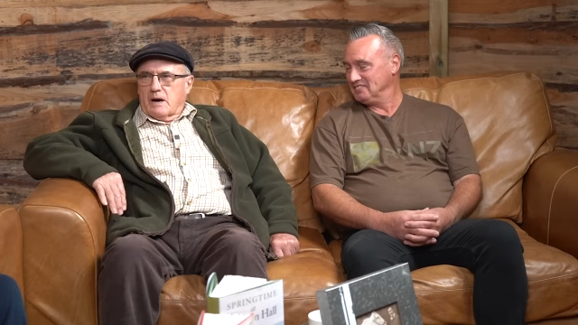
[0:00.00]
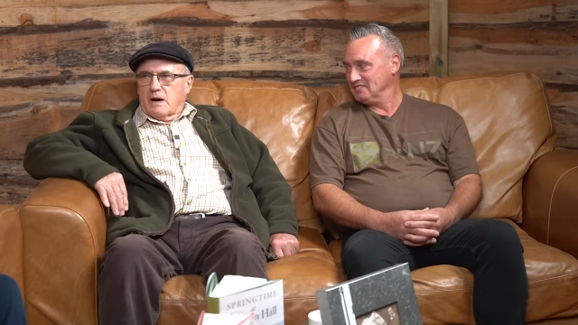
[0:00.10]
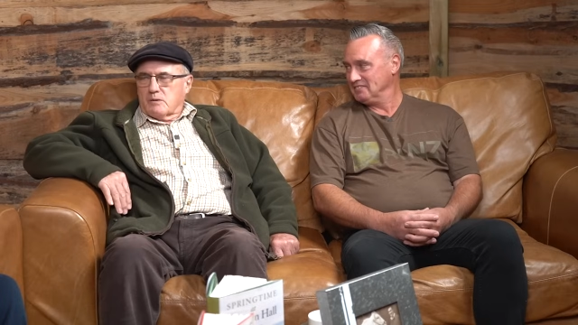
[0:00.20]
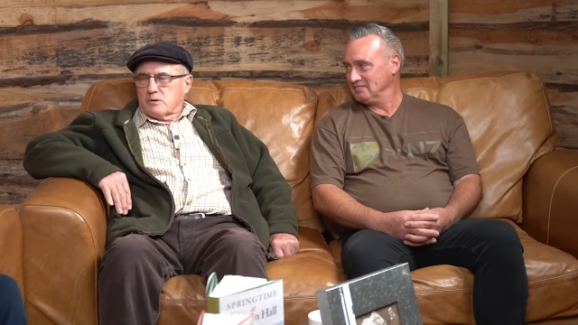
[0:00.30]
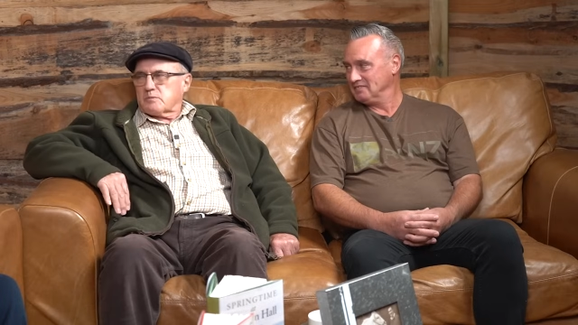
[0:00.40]

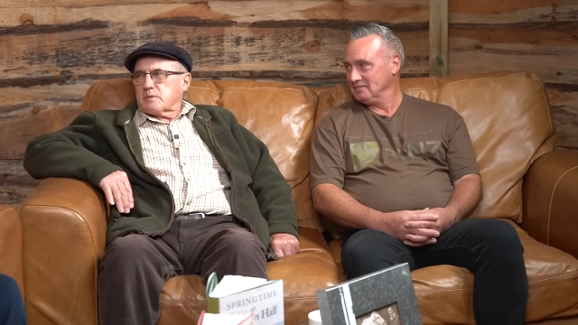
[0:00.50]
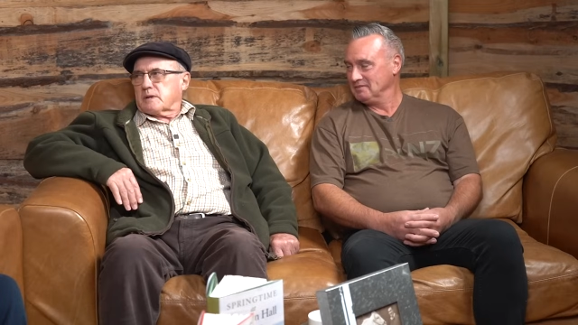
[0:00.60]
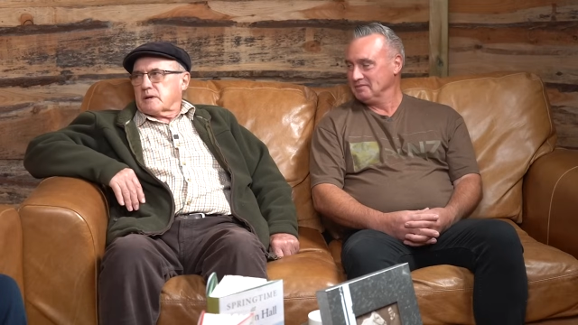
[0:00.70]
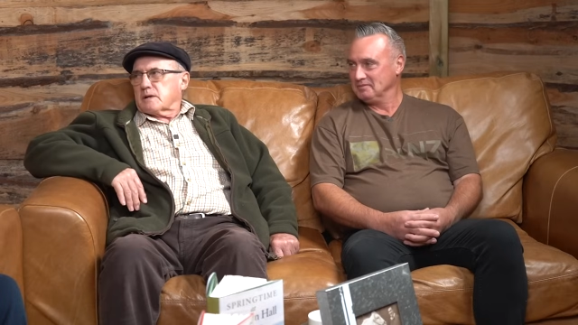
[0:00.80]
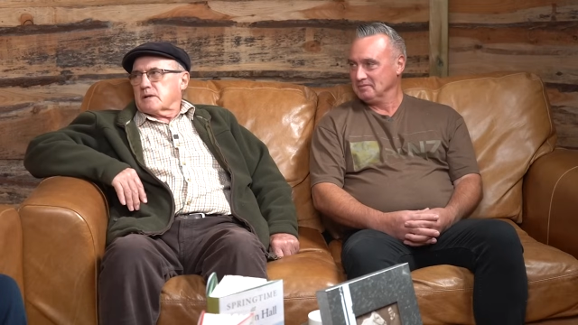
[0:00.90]
Speaker 1: I was
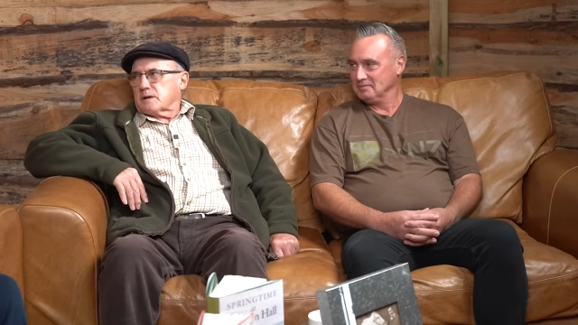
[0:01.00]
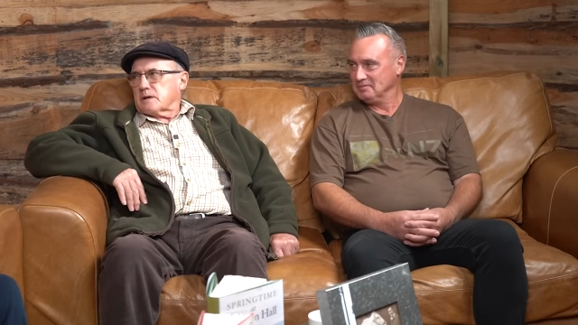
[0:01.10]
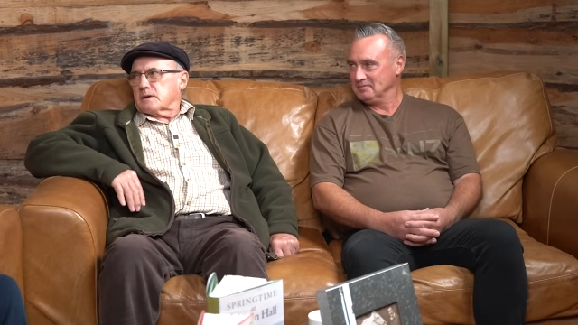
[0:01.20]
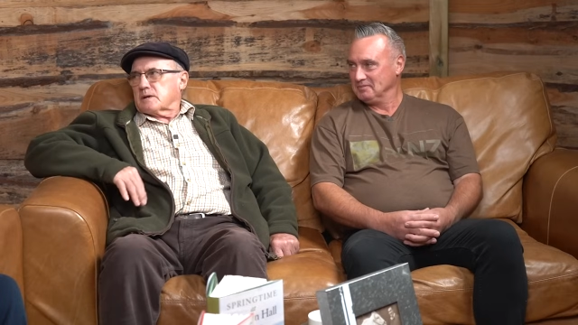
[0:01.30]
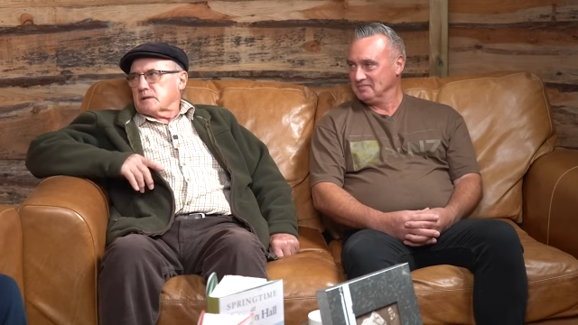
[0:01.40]
particularly
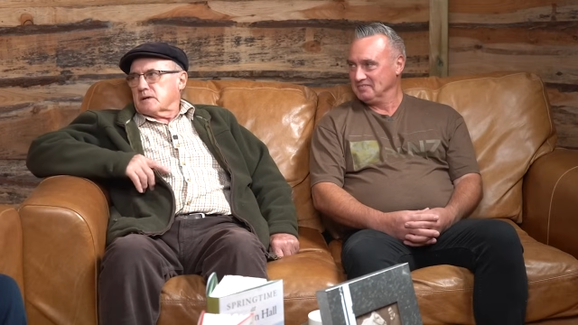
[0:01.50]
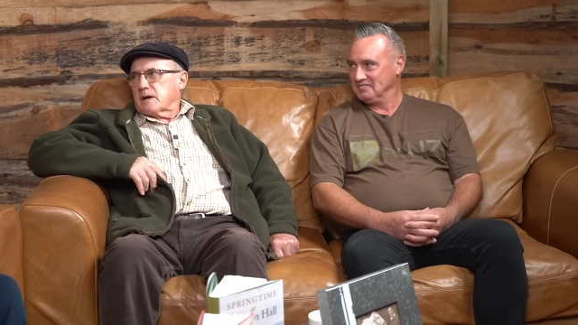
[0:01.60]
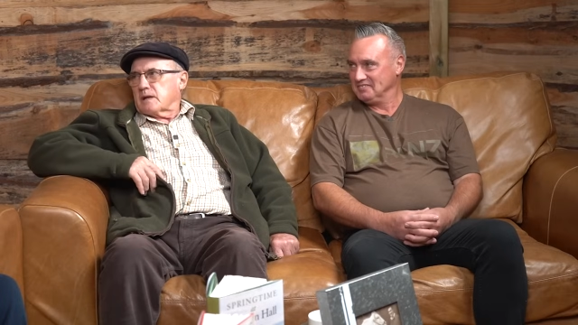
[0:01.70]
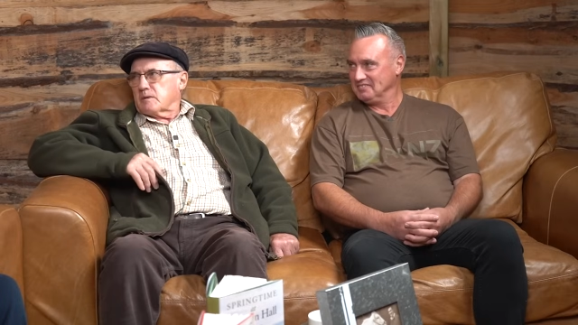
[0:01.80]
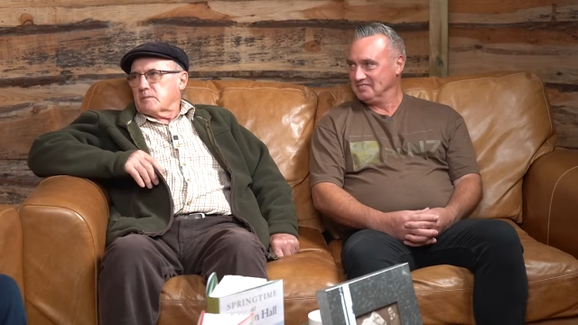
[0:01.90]
keen to
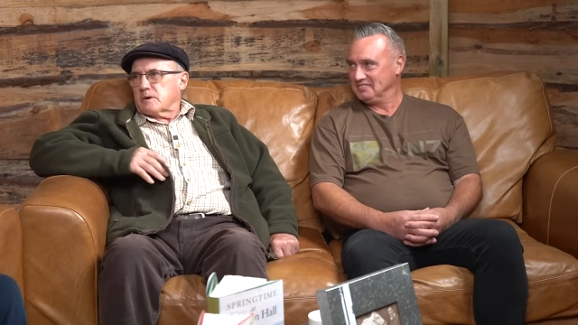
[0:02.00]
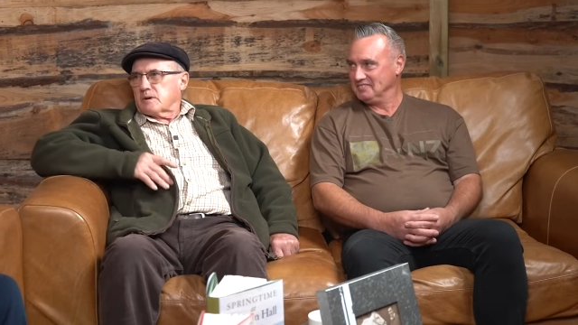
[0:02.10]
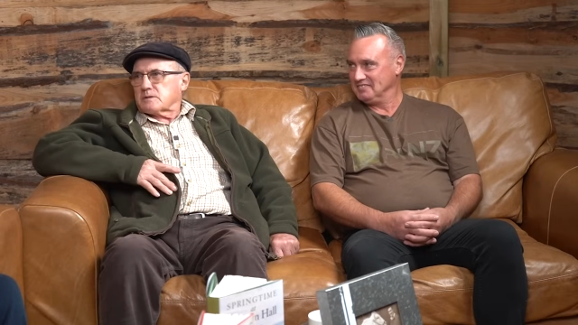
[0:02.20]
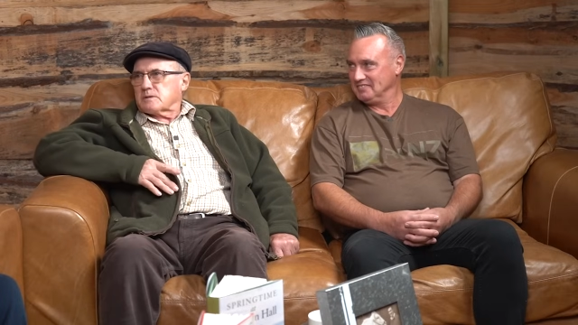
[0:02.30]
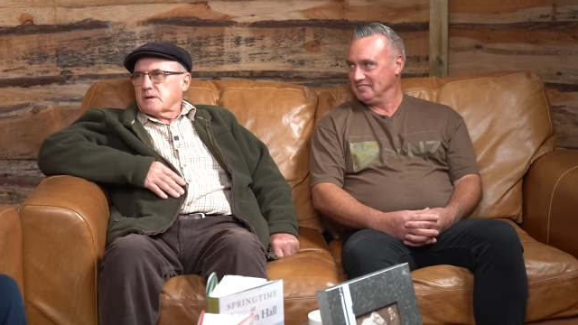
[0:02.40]
get it
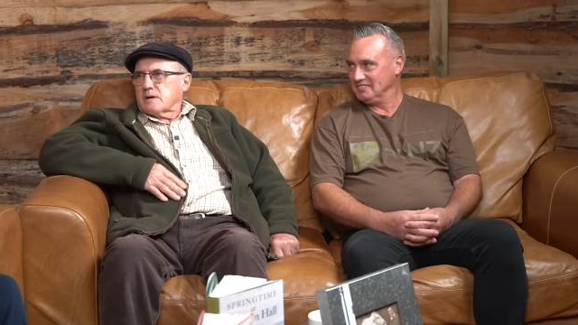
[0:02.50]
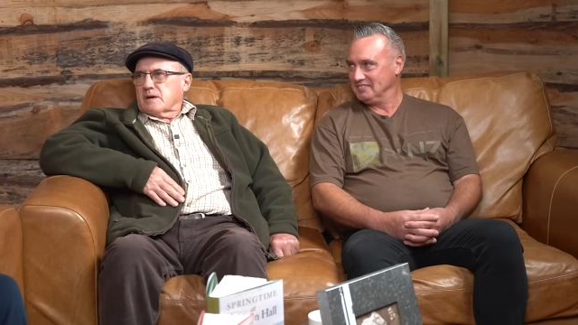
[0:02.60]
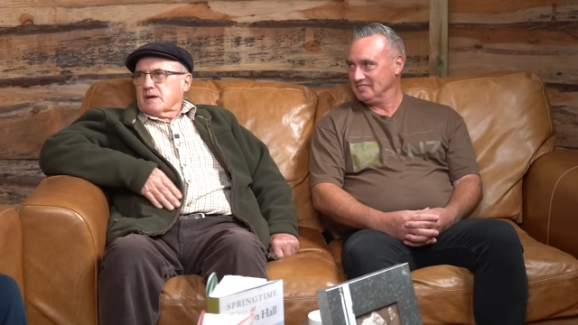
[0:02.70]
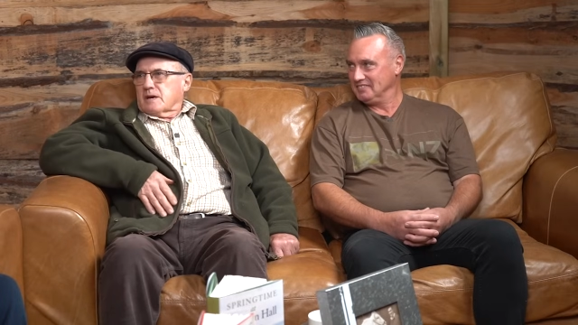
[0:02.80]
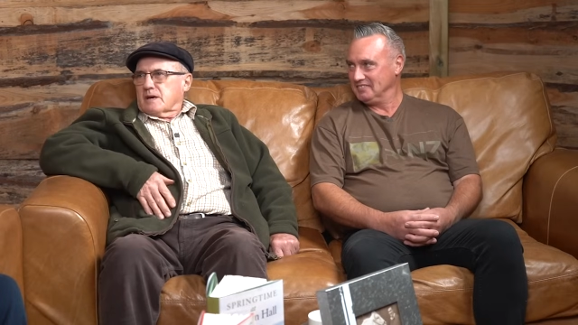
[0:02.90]
because
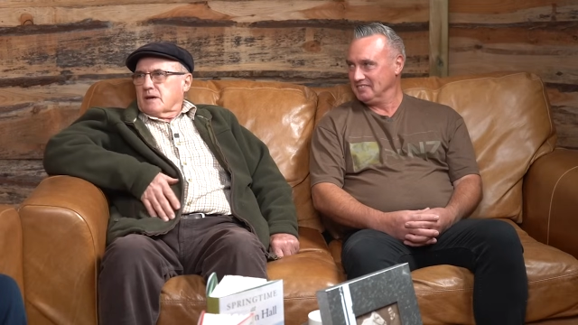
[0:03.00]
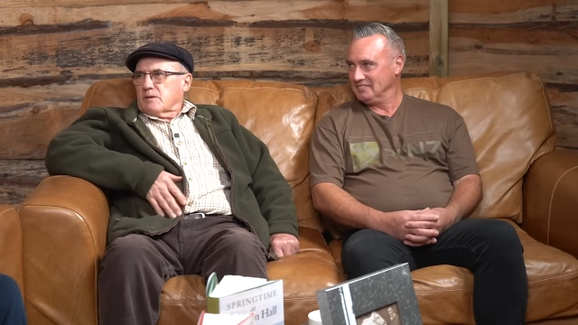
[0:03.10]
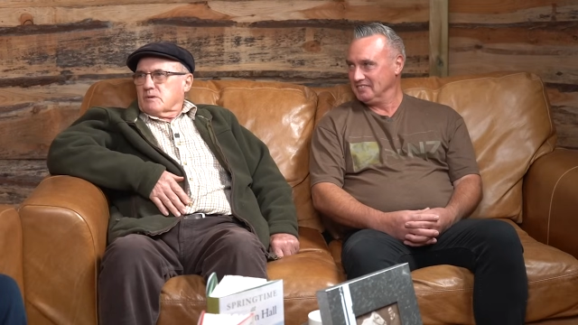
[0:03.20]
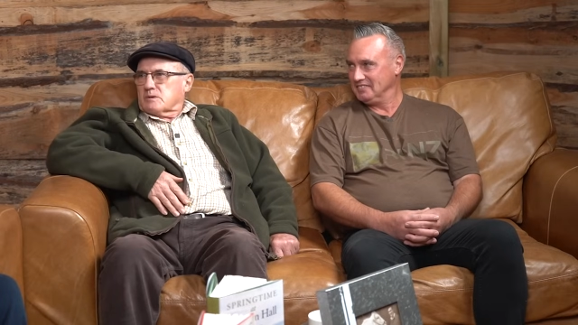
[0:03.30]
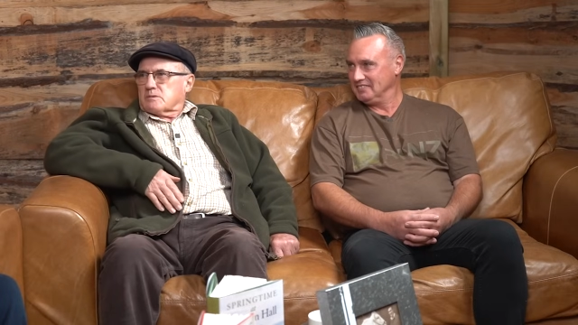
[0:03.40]

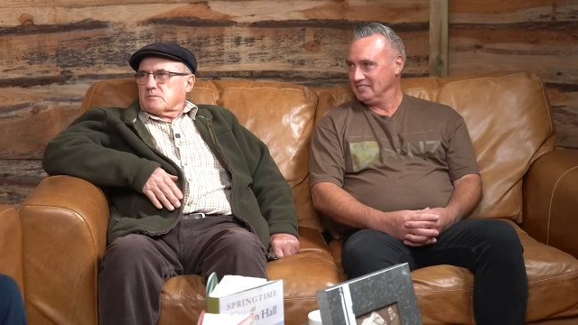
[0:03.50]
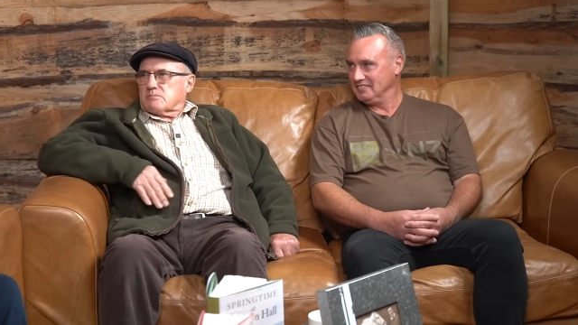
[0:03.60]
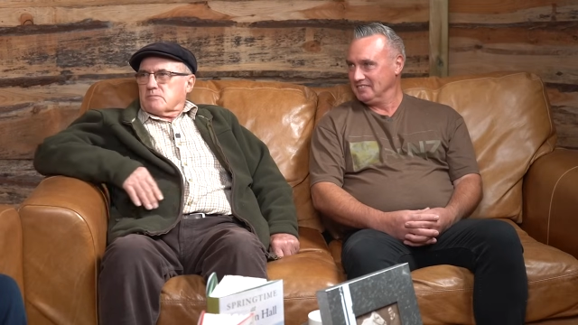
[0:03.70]
it was